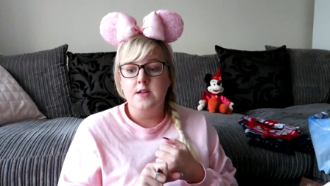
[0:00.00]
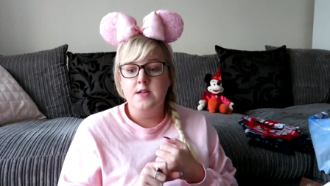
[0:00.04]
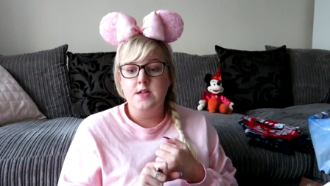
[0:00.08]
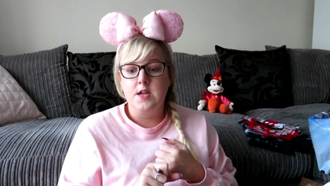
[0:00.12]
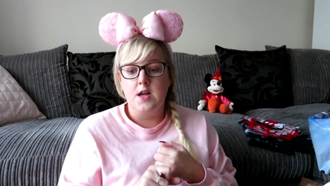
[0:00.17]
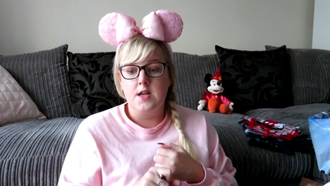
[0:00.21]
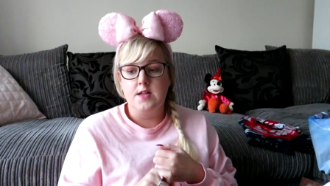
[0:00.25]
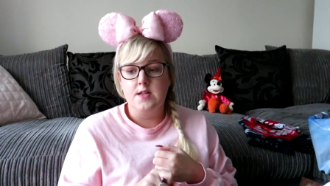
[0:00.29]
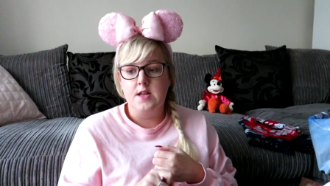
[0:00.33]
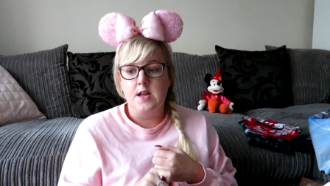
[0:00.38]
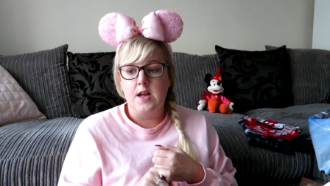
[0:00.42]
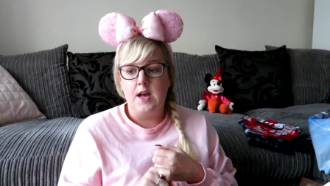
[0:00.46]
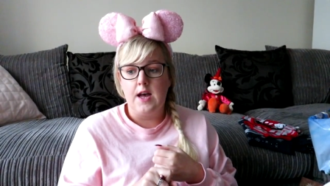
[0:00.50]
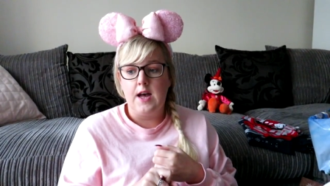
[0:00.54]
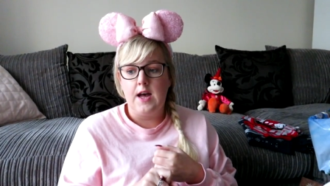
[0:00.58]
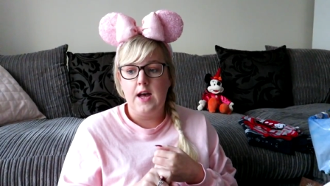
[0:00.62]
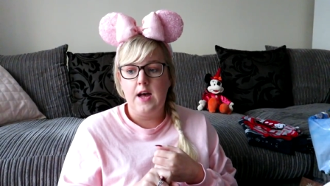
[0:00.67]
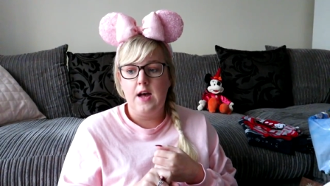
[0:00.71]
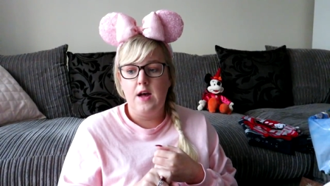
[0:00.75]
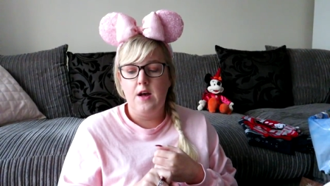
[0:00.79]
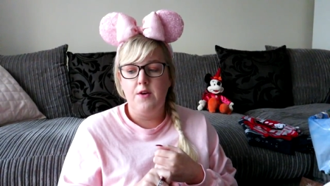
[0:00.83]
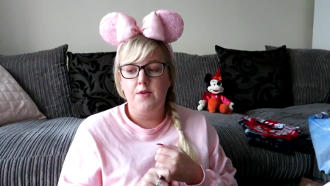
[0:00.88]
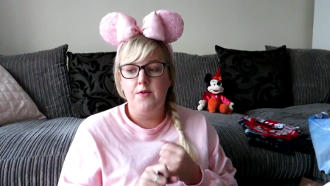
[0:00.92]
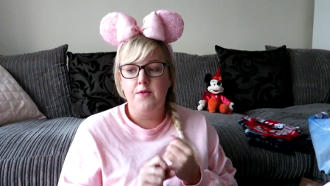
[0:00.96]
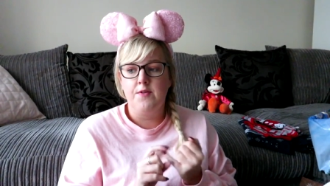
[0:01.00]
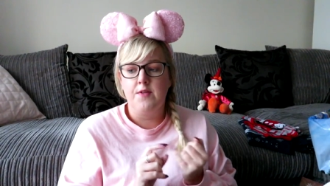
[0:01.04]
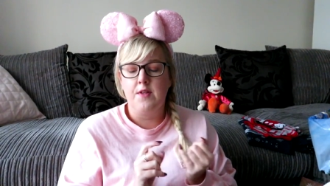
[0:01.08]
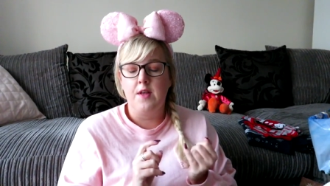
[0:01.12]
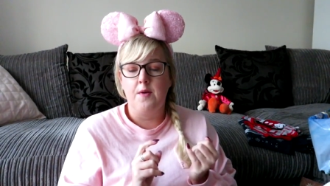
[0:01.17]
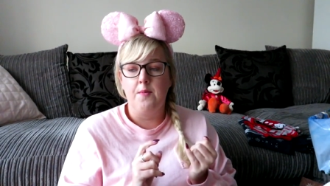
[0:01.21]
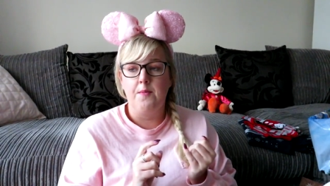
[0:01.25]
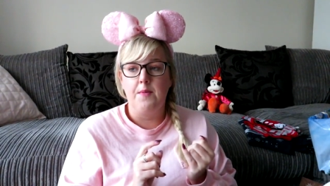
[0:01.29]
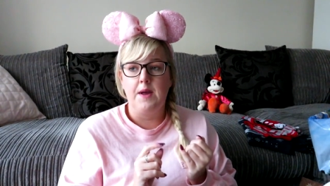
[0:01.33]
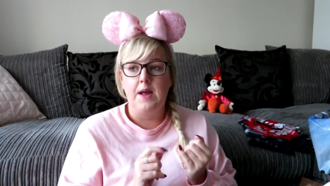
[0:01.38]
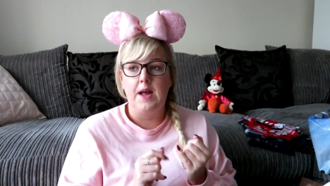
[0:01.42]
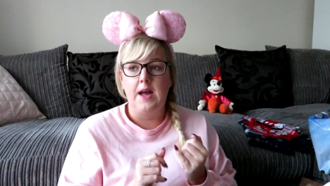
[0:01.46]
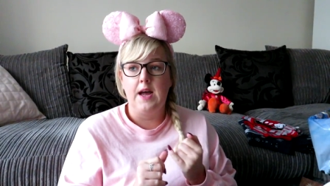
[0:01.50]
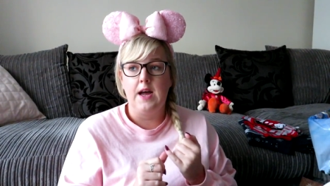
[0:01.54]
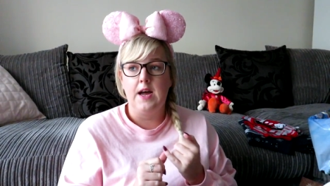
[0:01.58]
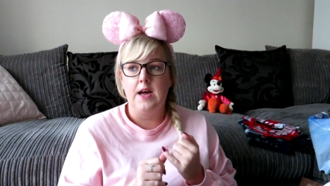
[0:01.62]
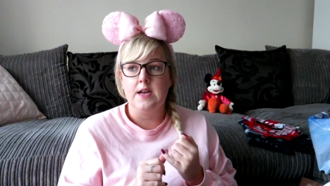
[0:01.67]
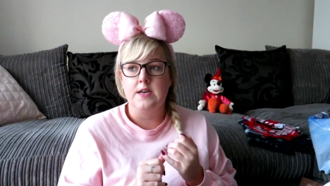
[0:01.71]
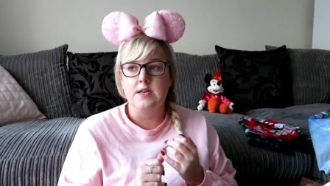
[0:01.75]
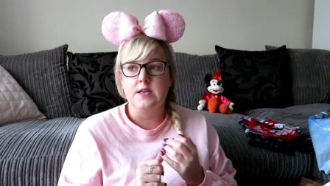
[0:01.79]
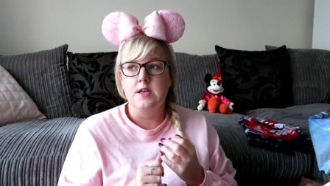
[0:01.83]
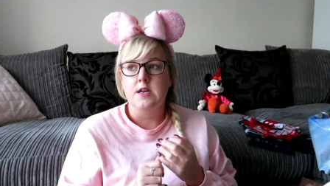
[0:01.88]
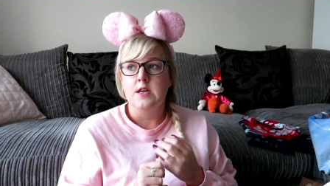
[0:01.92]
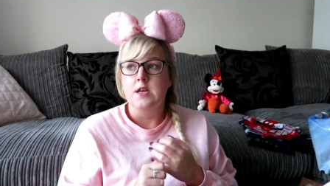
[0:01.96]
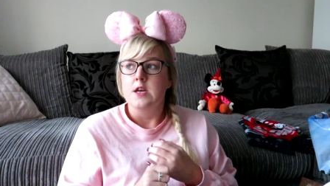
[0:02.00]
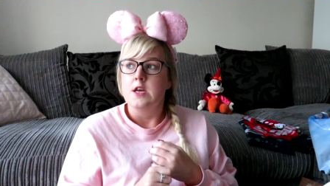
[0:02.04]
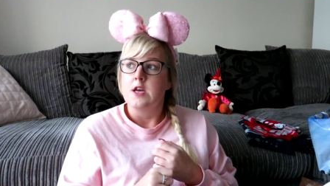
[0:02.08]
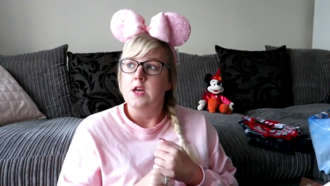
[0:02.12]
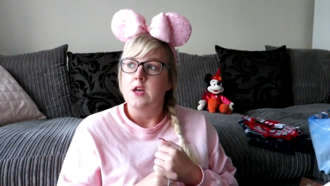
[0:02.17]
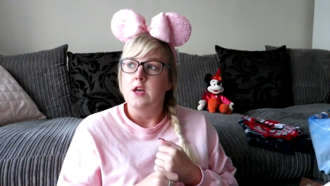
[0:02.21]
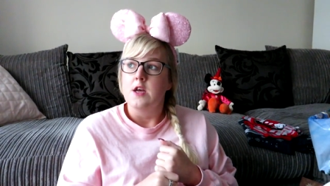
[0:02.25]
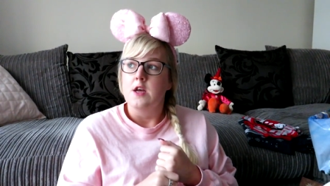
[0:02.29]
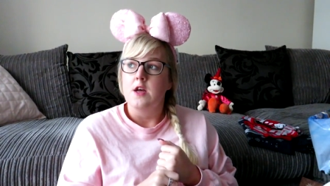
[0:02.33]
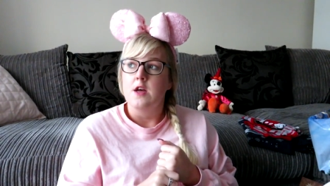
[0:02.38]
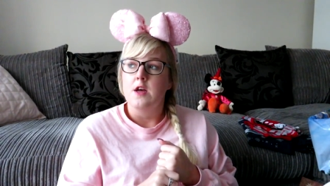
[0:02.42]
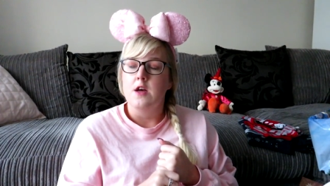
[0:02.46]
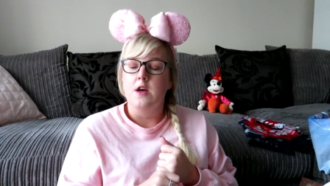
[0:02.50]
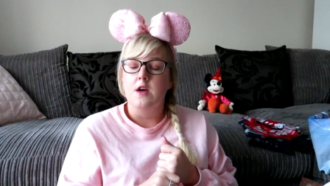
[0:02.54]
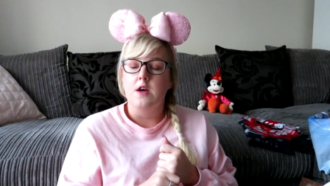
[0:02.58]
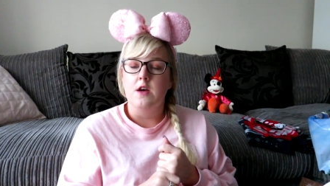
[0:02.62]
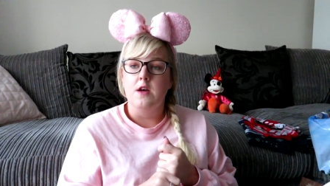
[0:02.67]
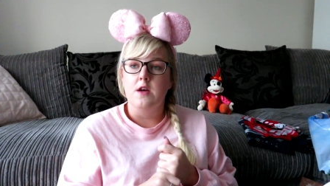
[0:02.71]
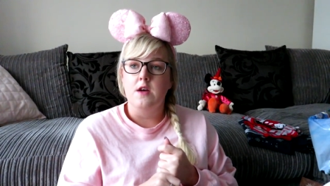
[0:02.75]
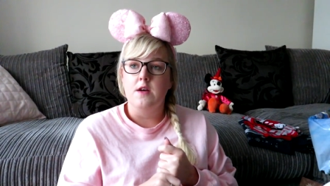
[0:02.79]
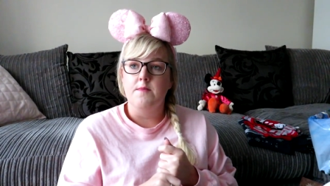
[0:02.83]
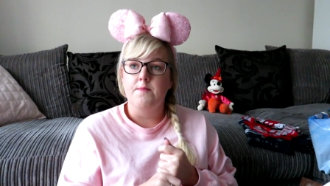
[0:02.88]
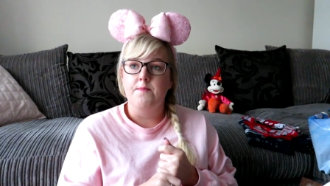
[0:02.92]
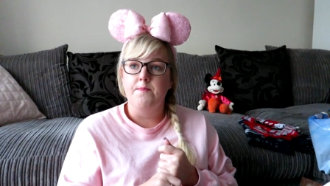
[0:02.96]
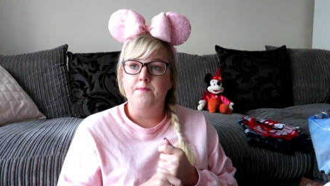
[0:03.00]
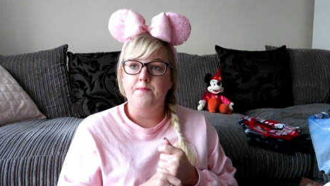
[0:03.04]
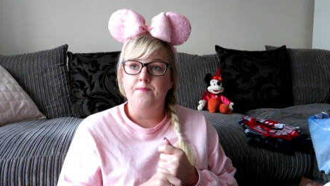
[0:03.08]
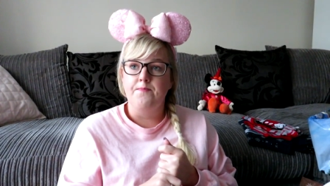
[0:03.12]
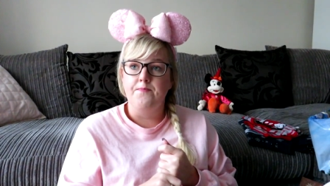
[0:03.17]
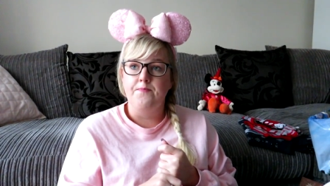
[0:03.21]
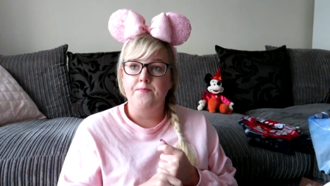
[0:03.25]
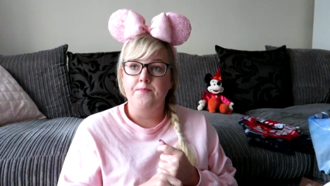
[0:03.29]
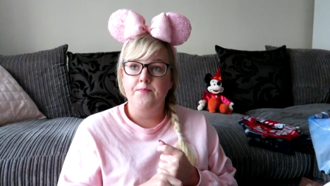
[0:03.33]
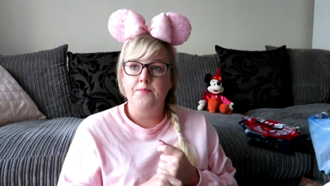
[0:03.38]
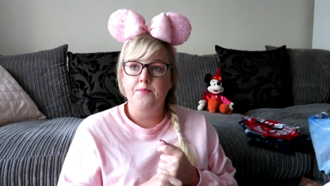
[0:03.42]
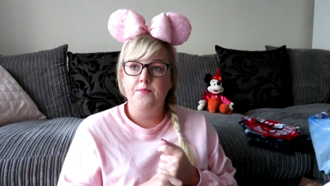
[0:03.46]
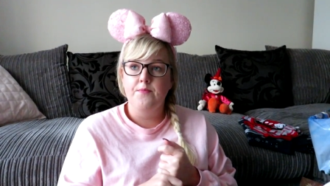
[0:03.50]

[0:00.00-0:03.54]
Tusker House and we had um,